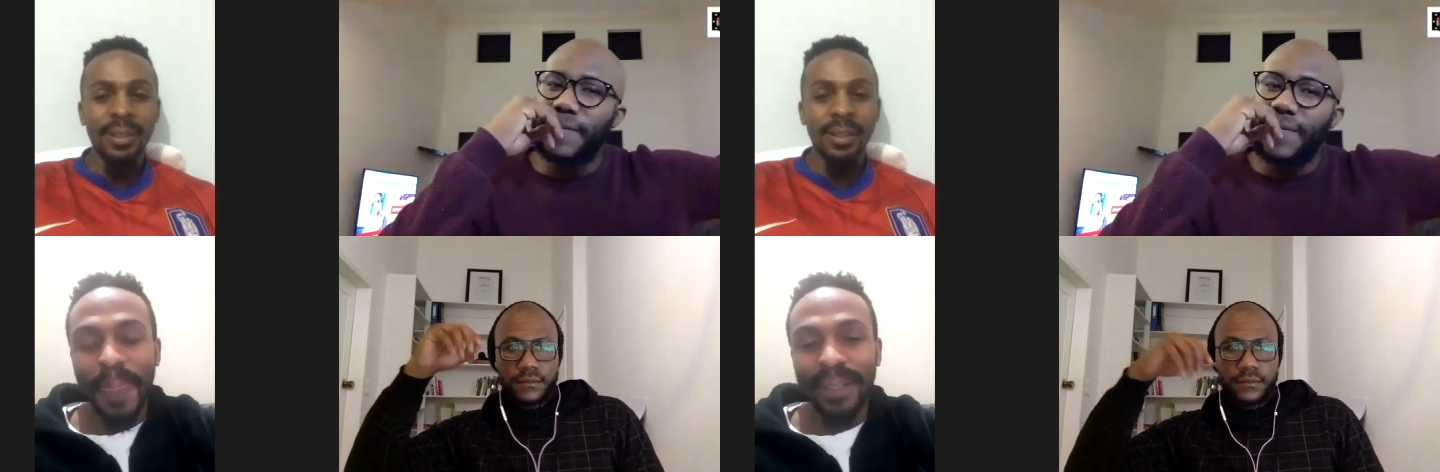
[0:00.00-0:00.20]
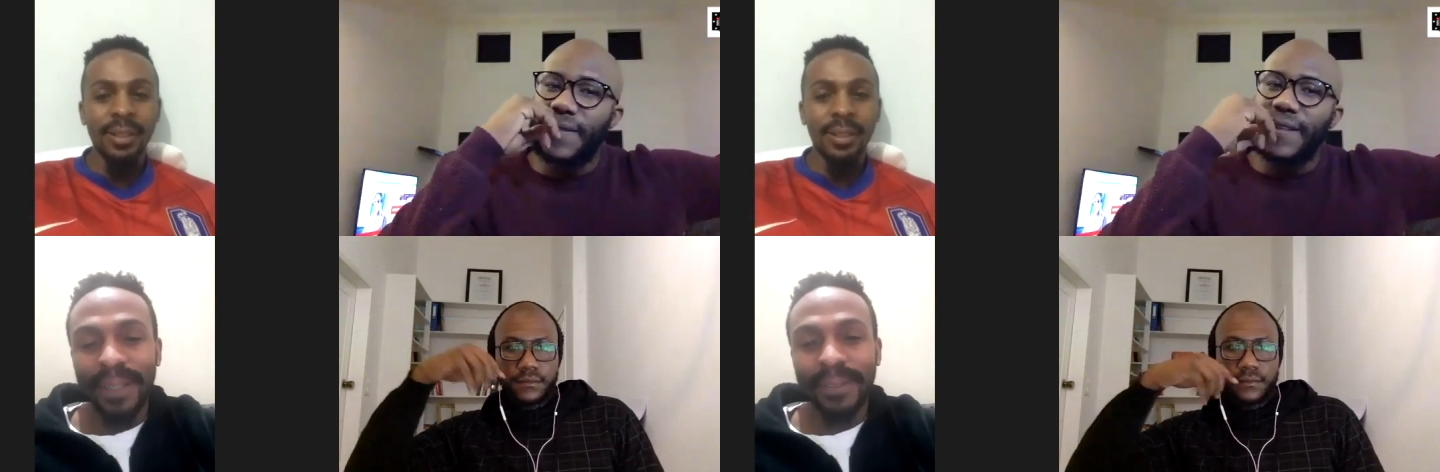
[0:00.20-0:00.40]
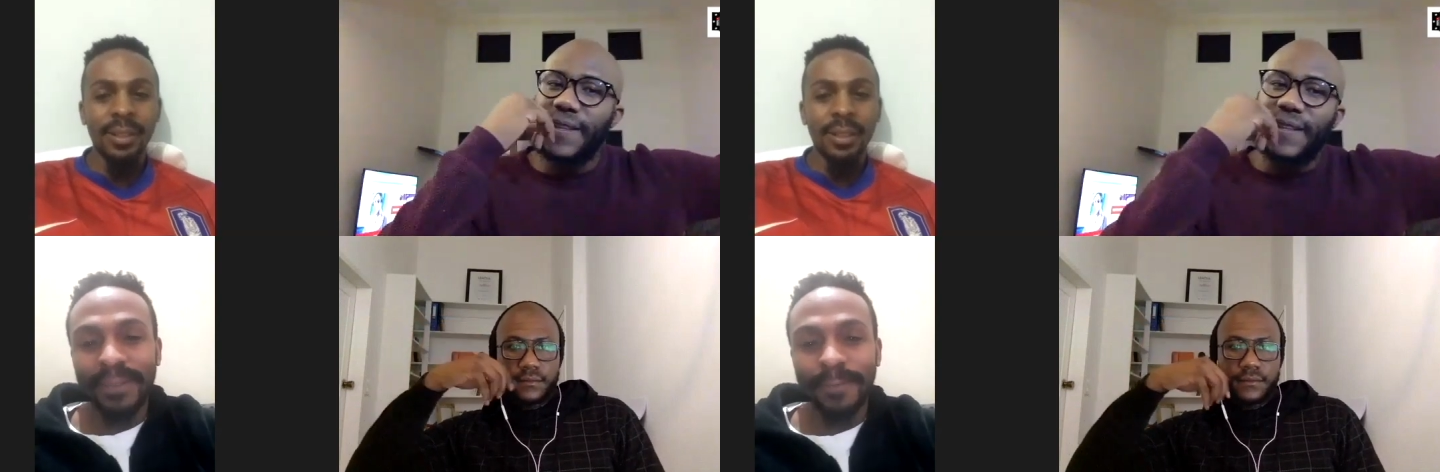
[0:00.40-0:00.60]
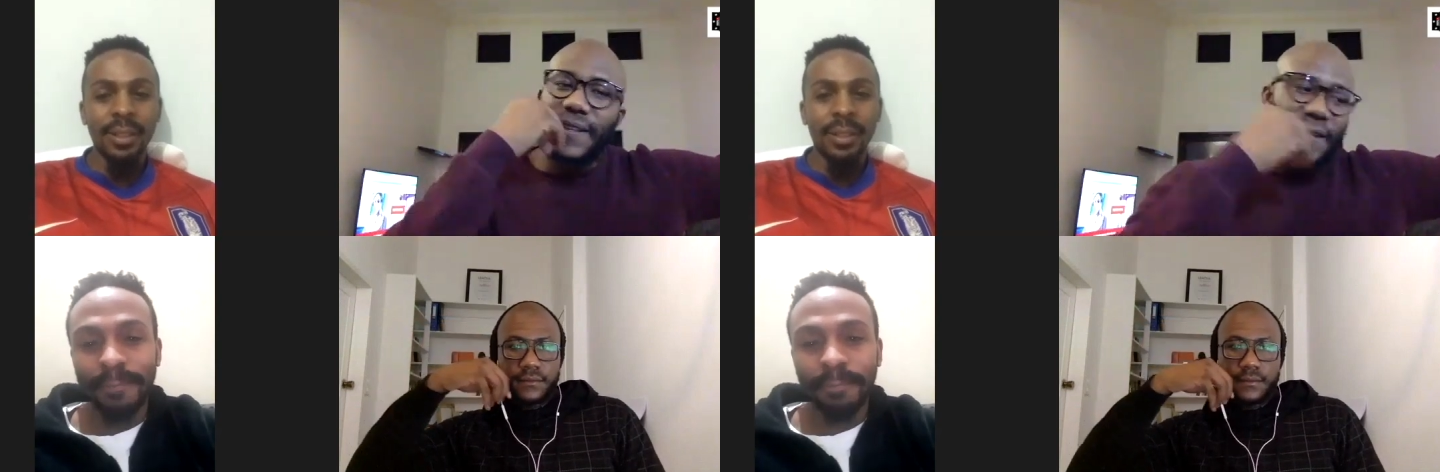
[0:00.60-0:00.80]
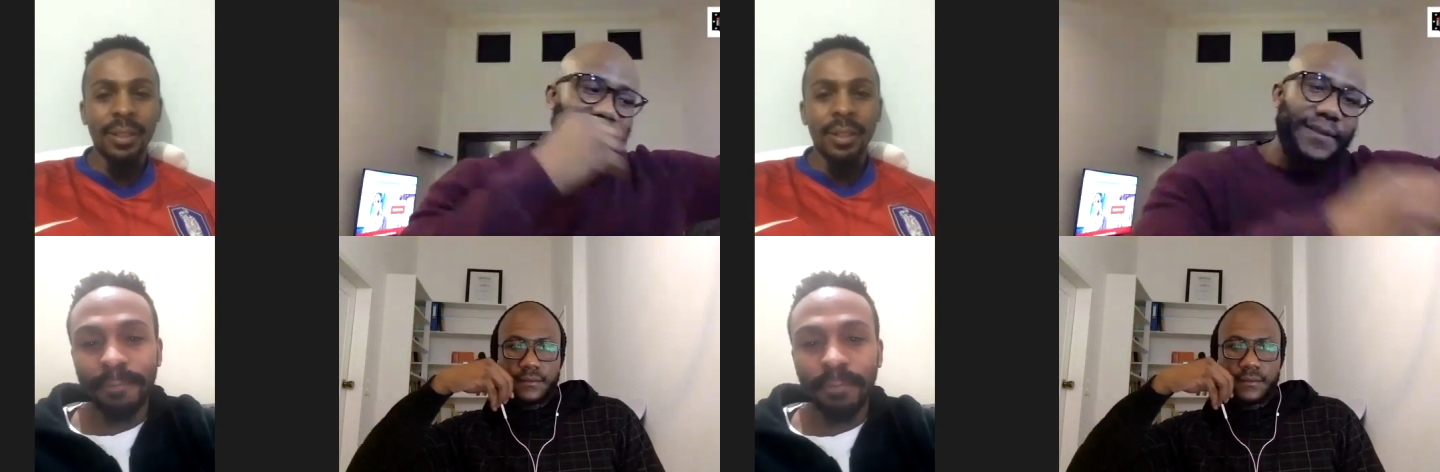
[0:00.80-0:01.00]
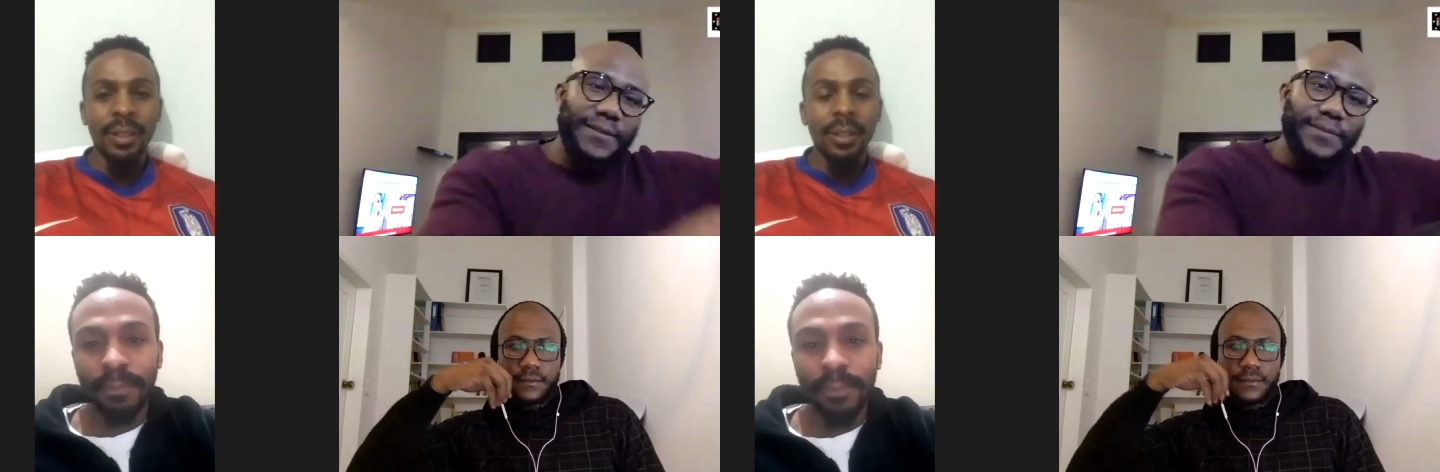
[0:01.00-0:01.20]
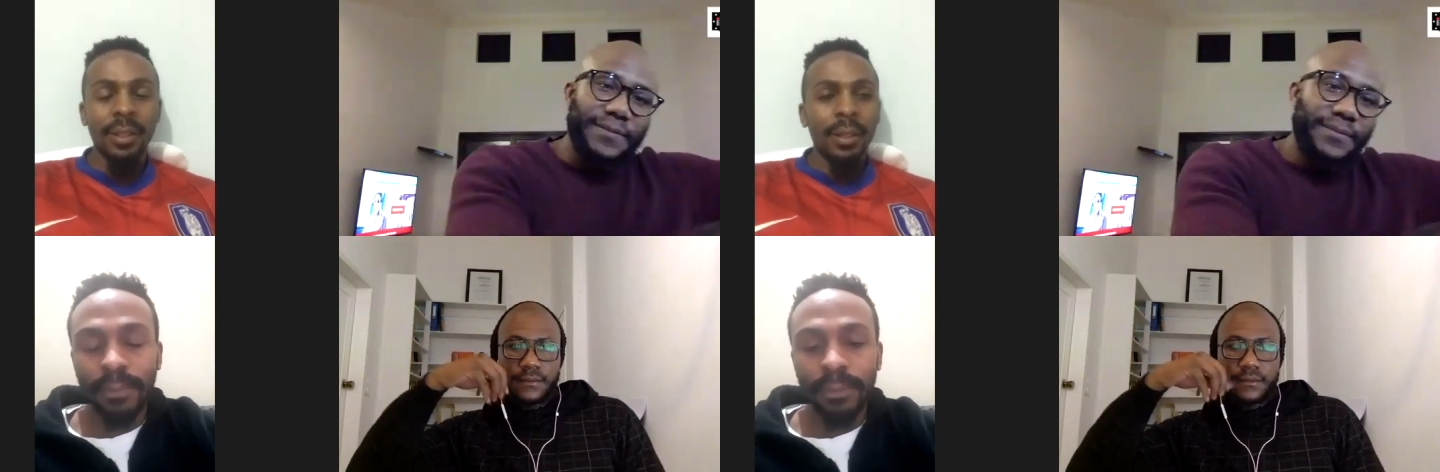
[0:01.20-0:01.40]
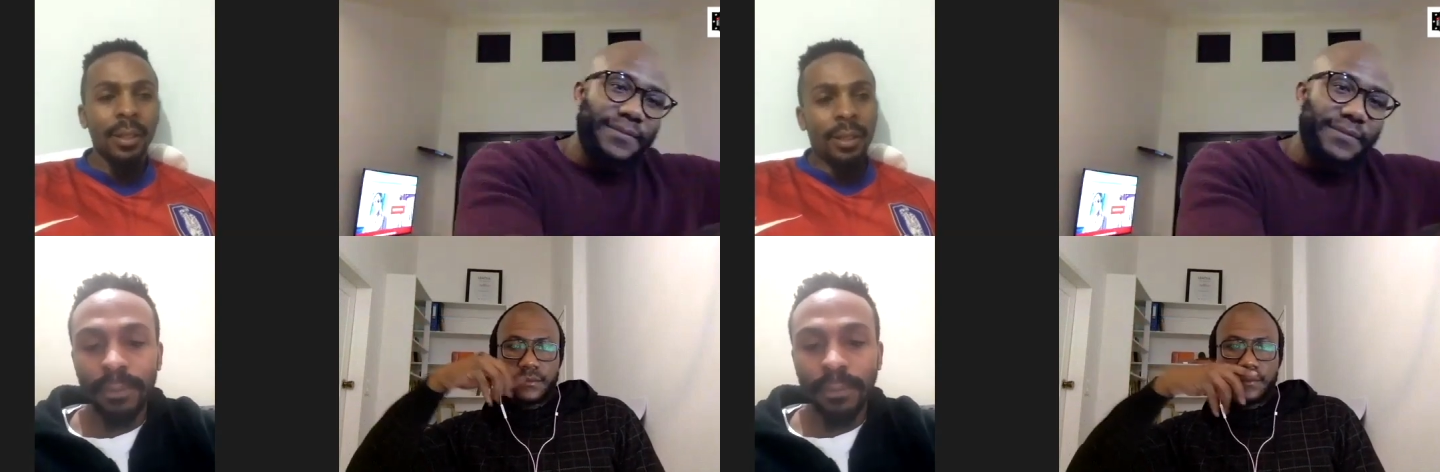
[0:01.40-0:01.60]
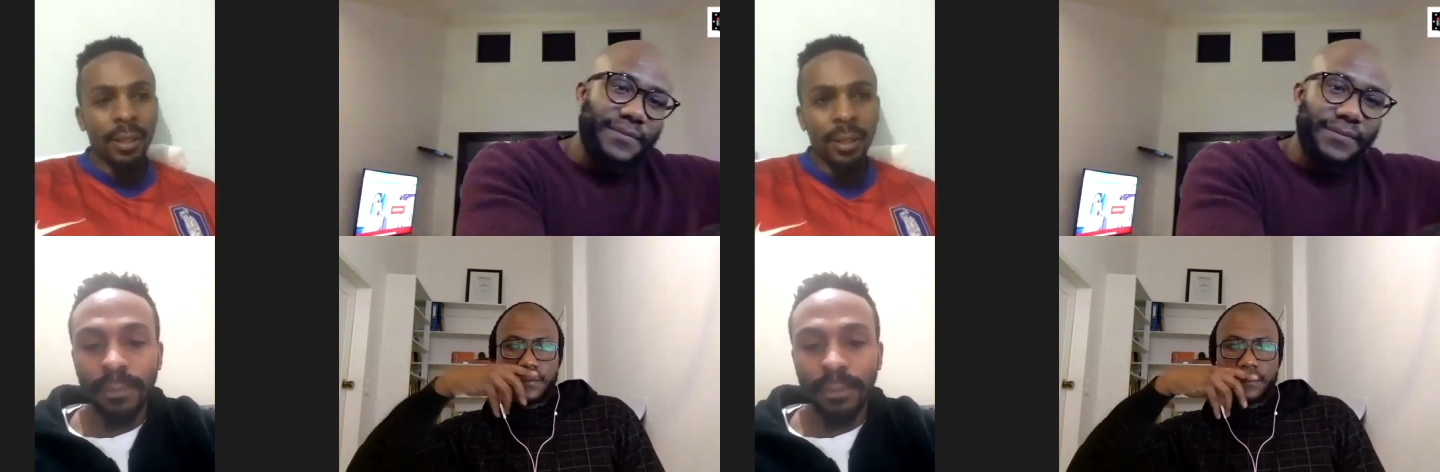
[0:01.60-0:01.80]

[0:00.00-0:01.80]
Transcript: (silence)